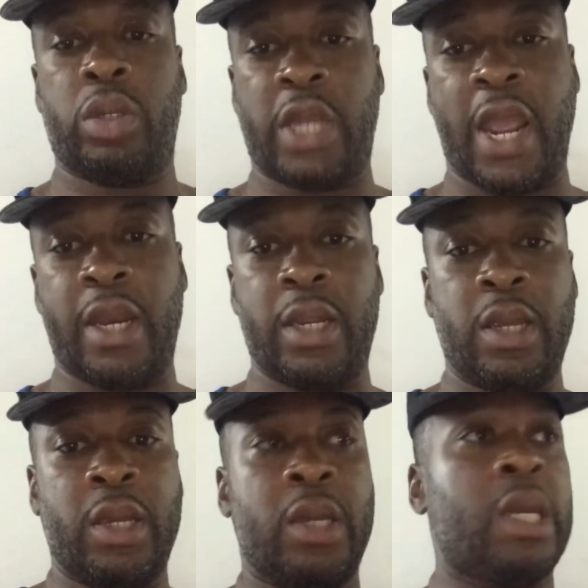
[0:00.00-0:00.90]
that
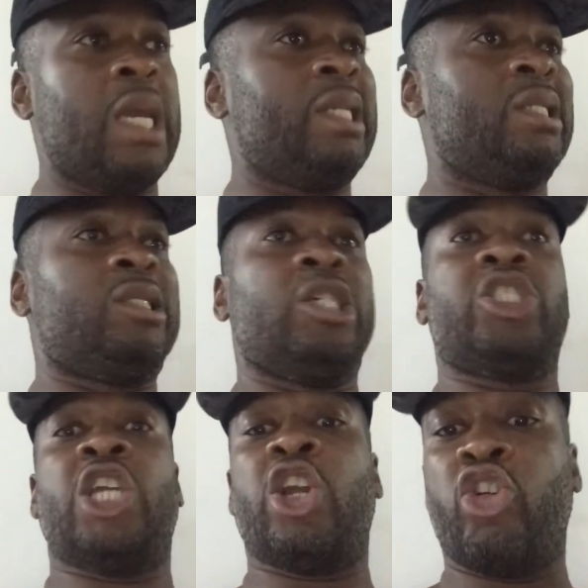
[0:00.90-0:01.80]
it's
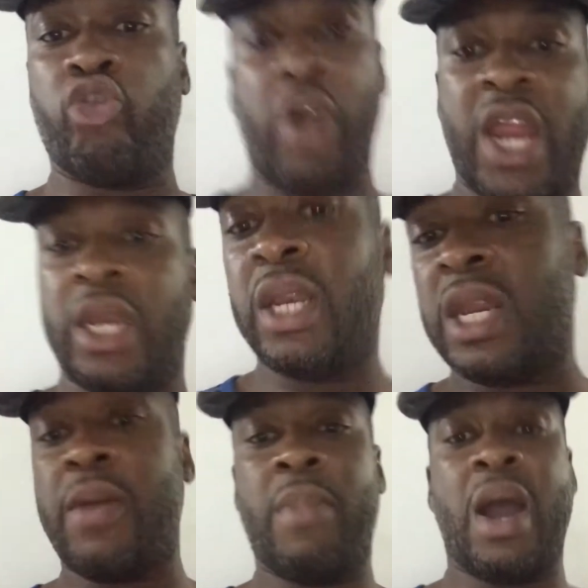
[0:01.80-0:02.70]
just ingrained in
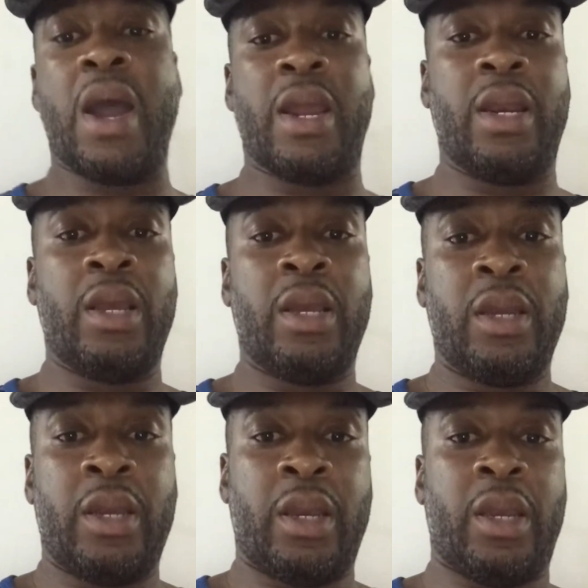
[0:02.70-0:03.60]
their mind
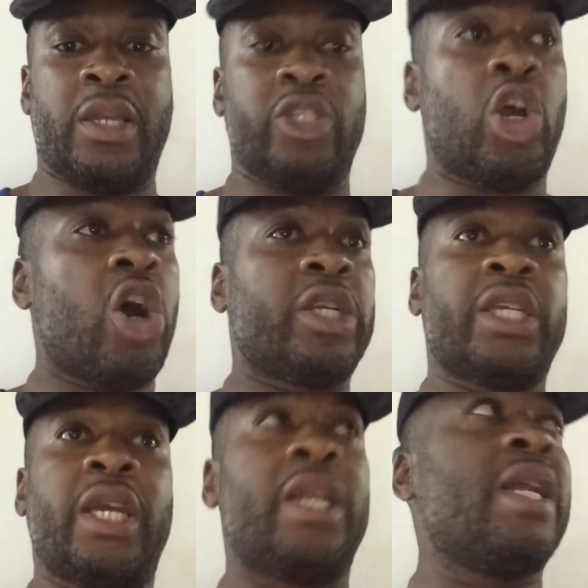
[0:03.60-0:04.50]
and it's hard
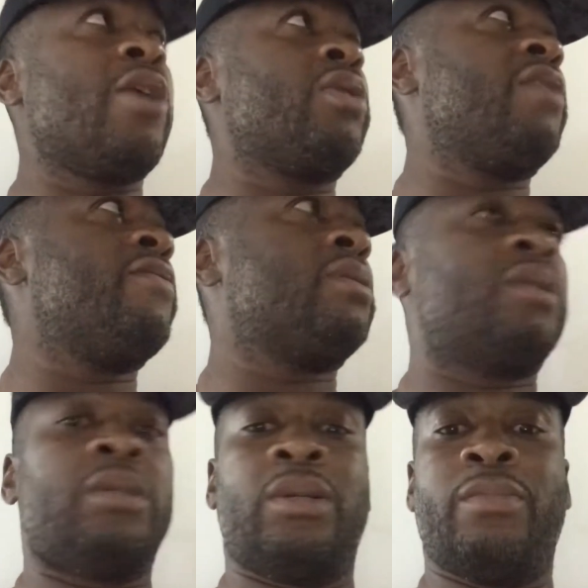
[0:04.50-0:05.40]
to get it out.
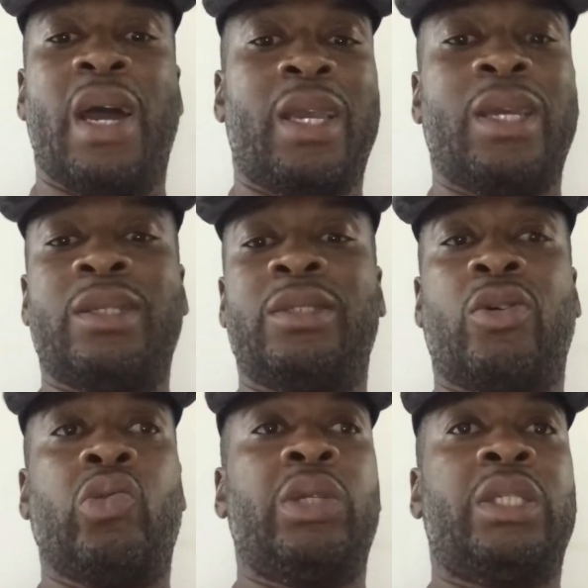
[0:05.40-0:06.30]
Even my kids
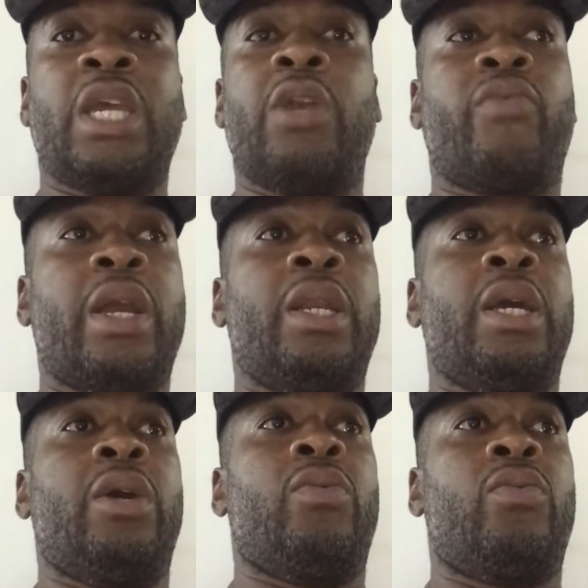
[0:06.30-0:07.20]
are only 10 right
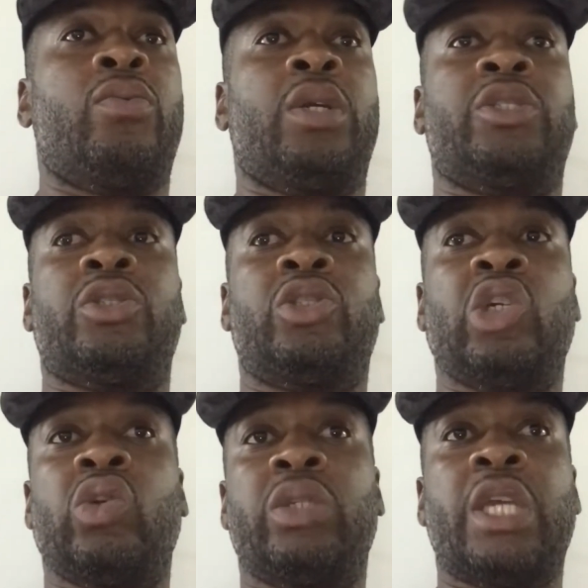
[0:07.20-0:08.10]
now. They just
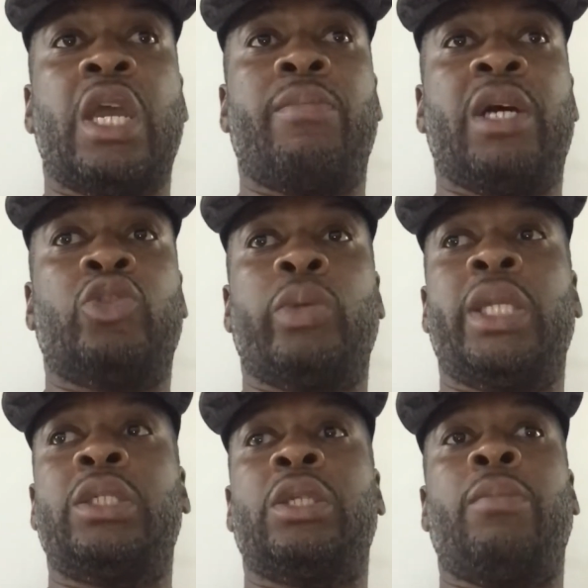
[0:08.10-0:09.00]
turned 10, my
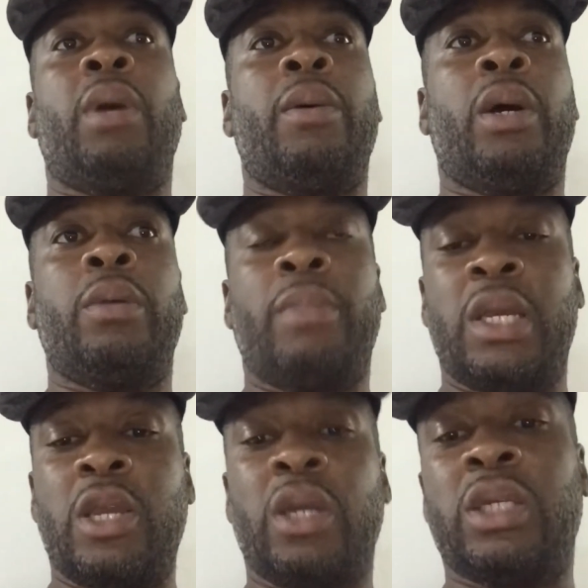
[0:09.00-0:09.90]
twins, and my
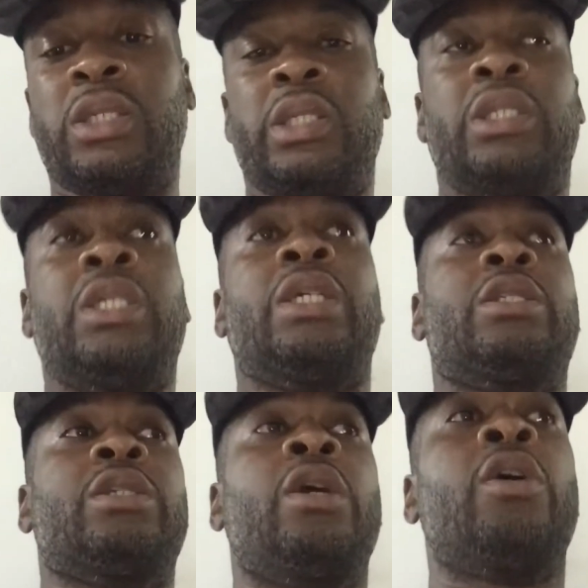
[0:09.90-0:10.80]
youngest is
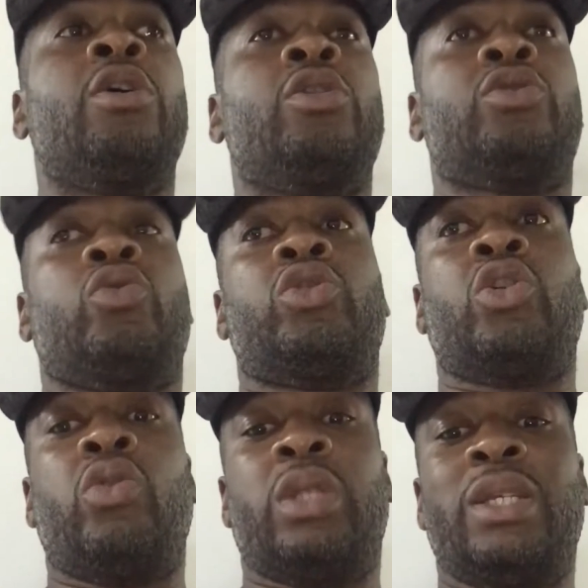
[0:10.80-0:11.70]
6. So
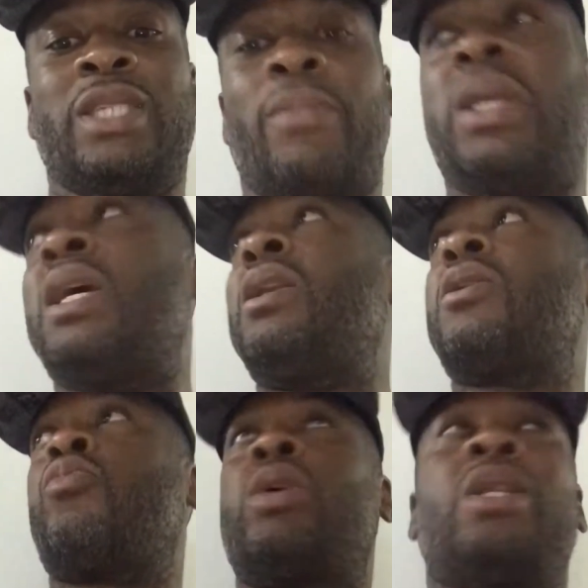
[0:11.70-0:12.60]
certain things I'd be hitting
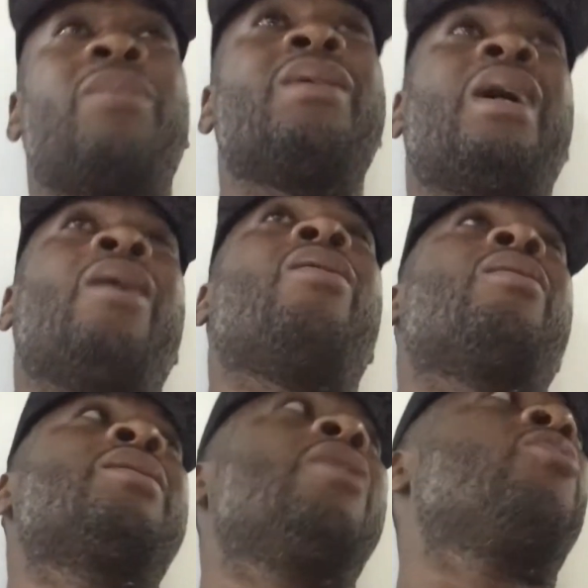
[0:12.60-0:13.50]
them with, they'd be like,
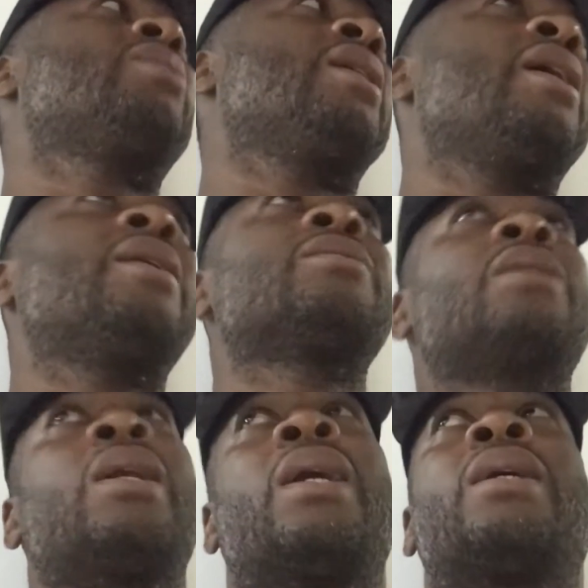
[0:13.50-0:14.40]
oh, no, Dad, it's
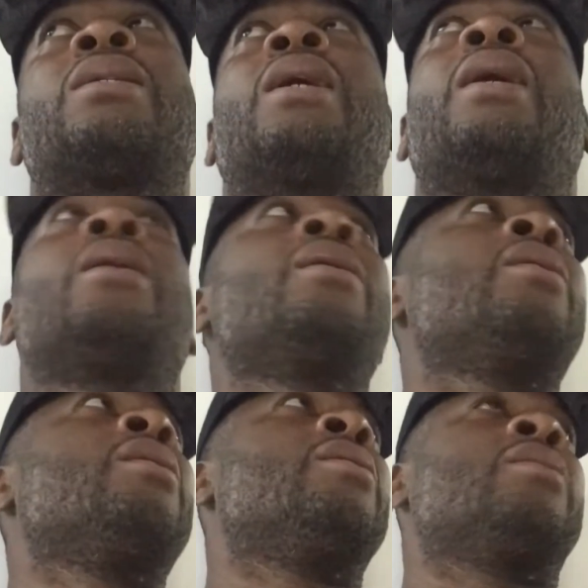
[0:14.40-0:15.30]
not like that.
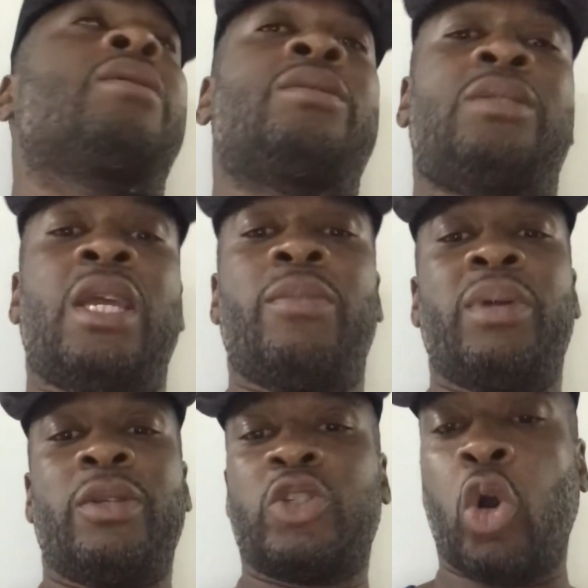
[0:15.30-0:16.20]
Because they've
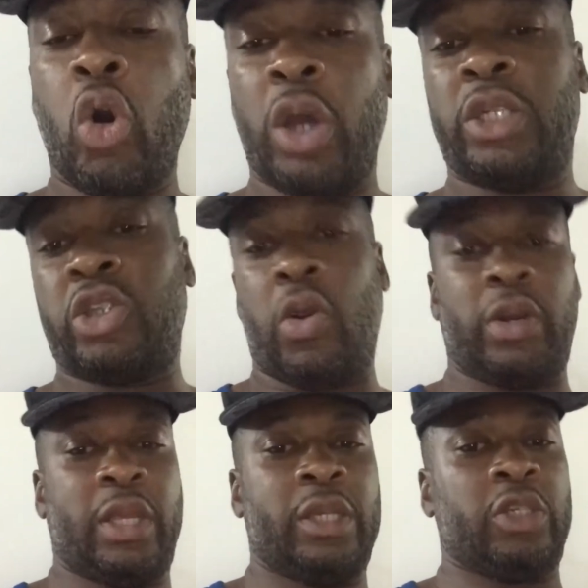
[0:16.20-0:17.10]
been taught
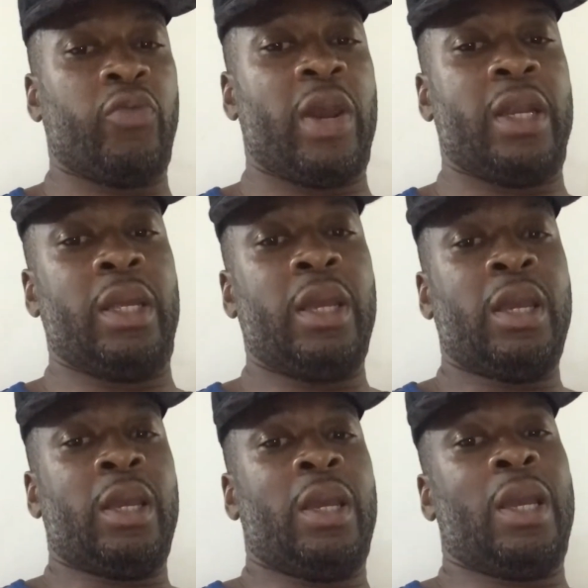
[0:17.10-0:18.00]
certain things already.
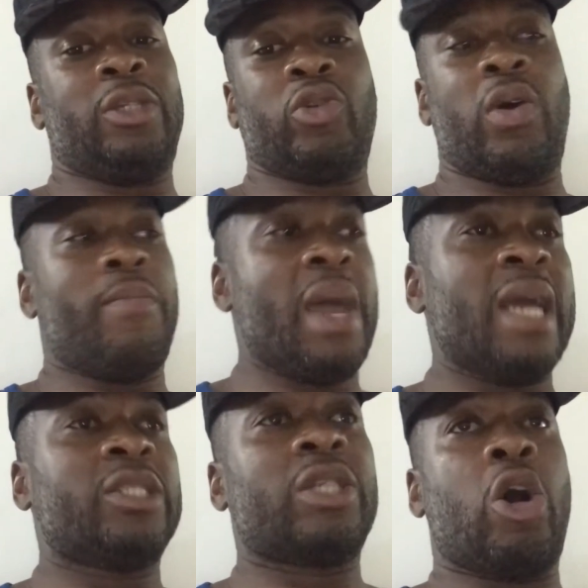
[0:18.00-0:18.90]
And so
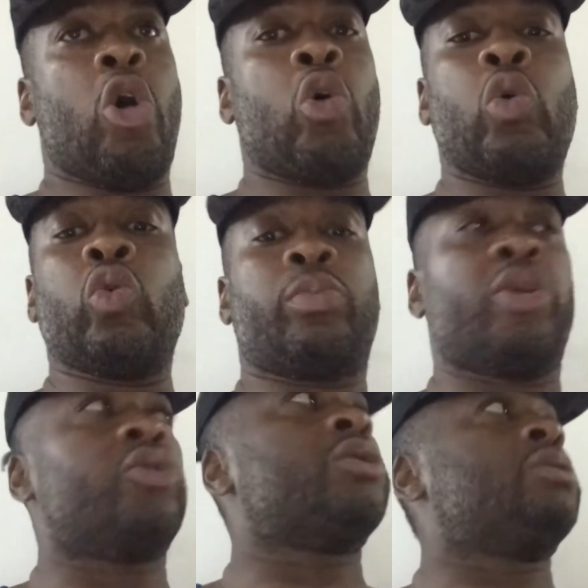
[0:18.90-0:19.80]
imagine an old
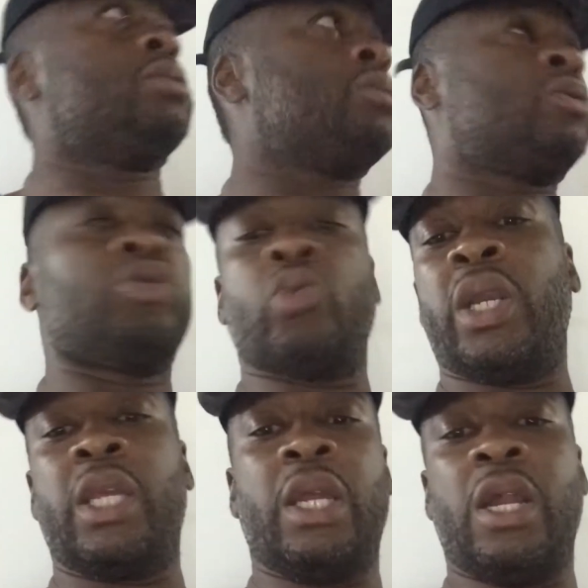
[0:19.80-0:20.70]
person,
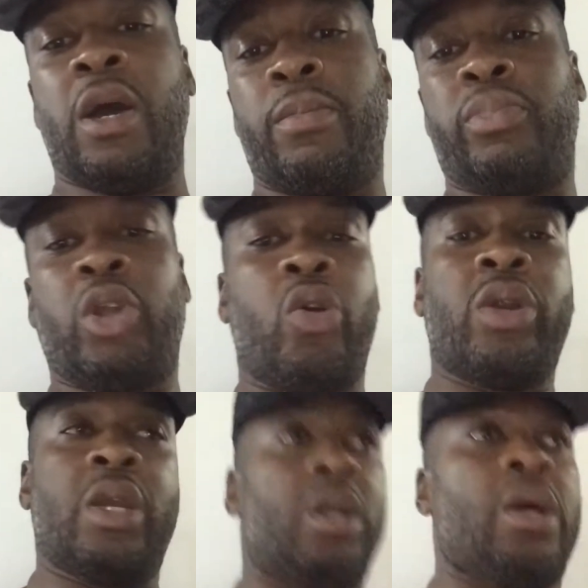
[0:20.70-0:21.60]
20 and up,
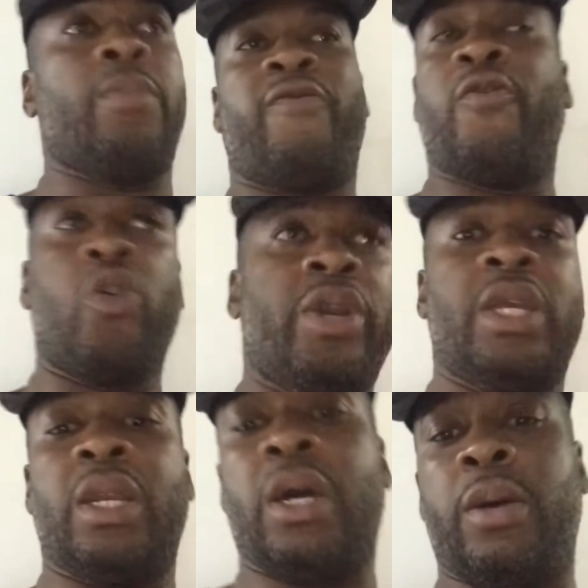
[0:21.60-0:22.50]
30 and up,
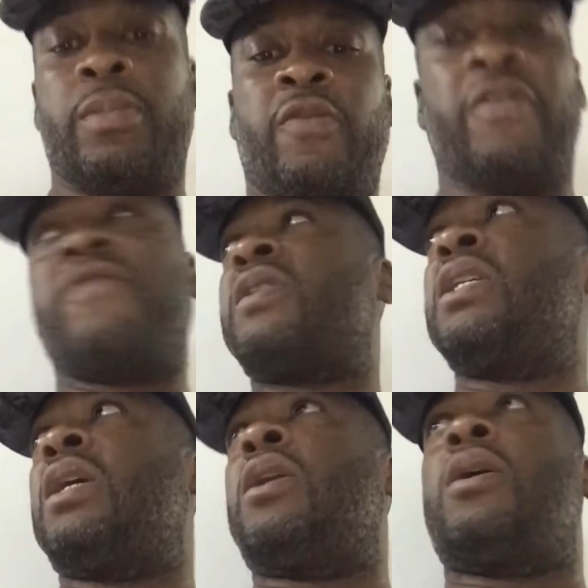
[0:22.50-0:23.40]
40 and up,
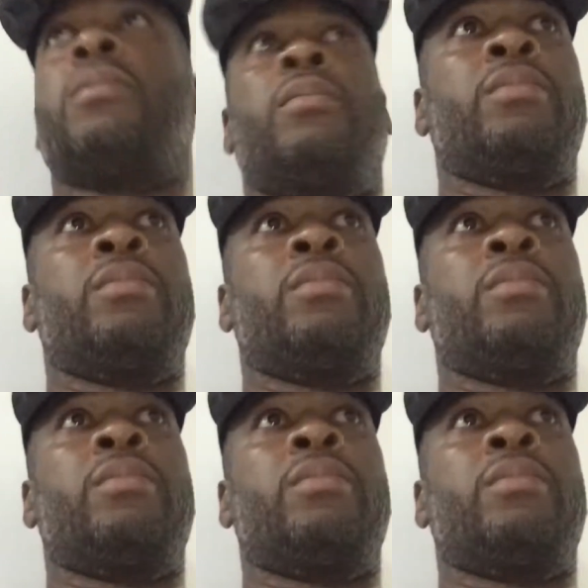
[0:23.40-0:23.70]
50 and up.